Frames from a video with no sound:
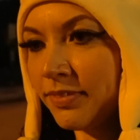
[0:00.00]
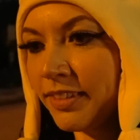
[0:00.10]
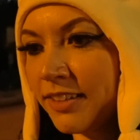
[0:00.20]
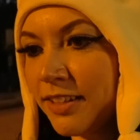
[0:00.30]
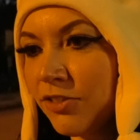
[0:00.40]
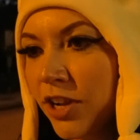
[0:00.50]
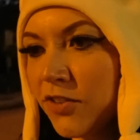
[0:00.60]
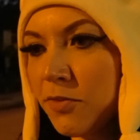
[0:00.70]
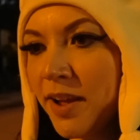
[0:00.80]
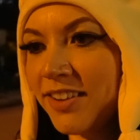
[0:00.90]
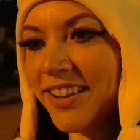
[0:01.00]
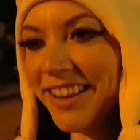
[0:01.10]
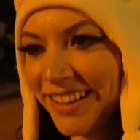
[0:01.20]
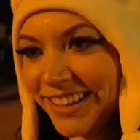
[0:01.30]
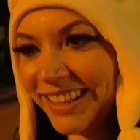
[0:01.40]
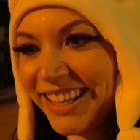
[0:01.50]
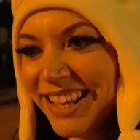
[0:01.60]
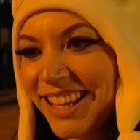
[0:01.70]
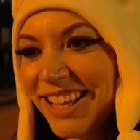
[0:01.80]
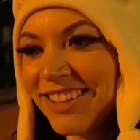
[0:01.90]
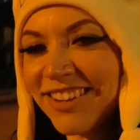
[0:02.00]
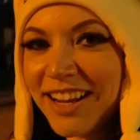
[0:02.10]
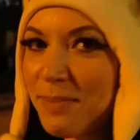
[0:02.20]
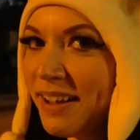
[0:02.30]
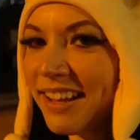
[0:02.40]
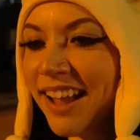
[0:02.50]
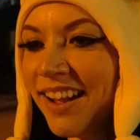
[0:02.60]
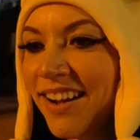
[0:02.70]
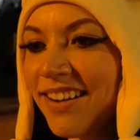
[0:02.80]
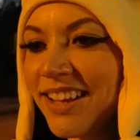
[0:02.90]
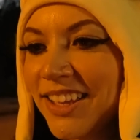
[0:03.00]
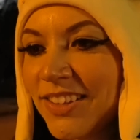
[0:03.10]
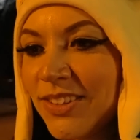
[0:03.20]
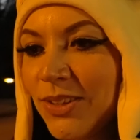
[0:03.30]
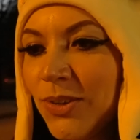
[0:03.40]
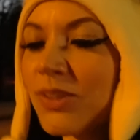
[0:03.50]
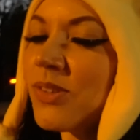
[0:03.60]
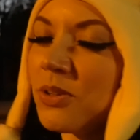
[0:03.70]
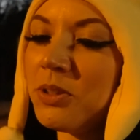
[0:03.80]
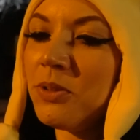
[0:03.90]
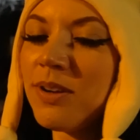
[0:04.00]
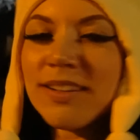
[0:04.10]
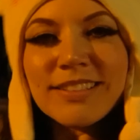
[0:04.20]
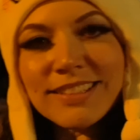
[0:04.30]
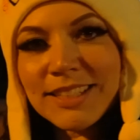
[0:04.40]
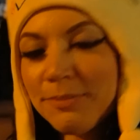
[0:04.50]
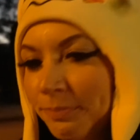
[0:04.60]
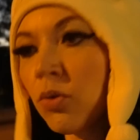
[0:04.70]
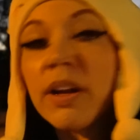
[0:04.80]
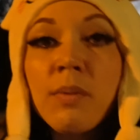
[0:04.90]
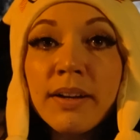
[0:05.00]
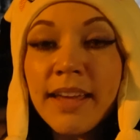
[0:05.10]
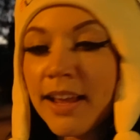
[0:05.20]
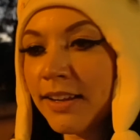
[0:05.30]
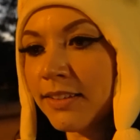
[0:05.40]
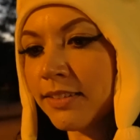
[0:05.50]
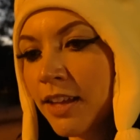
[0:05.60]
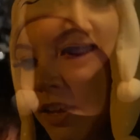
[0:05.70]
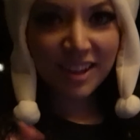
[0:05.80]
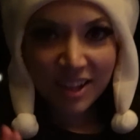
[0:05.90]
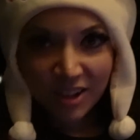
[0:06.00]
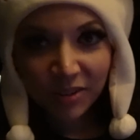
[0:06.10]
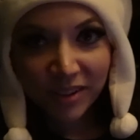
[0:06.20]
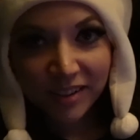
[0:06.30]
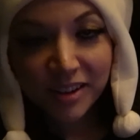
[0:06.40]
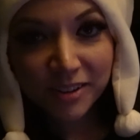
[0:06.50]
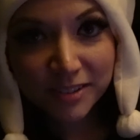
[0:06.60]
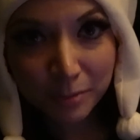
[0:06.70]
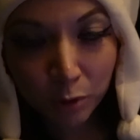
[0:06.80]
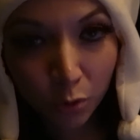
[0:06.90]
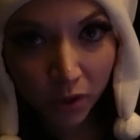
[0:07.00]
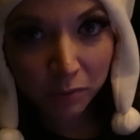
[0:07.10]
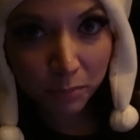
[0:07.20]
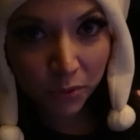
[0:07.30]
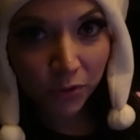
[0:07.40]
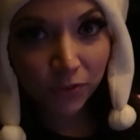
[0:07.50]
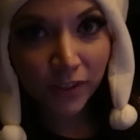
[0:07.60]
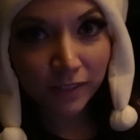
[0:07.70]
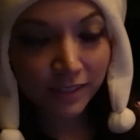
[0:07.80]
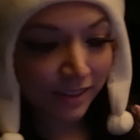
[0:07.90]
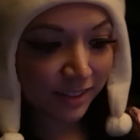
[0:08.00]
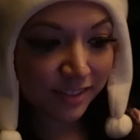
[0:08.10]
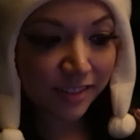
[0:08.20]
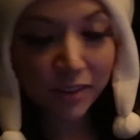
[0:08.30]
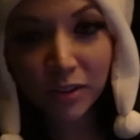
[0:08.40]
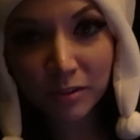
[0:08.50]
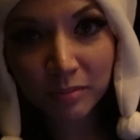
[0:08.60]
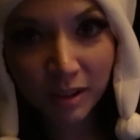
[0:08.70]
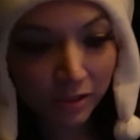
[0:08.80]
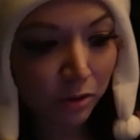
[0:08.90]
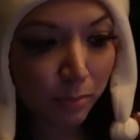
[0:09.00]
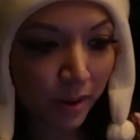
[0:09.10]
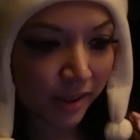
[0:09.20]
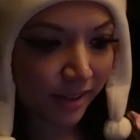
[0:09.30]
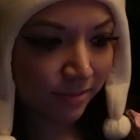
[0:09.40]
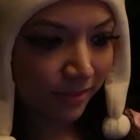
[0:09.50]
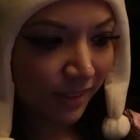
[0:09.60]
Let's see the transformation. Shiny Mega Gengar into Zorua. See, it's 21 candies. Okay, here's some quick proof that it's still a little buggy.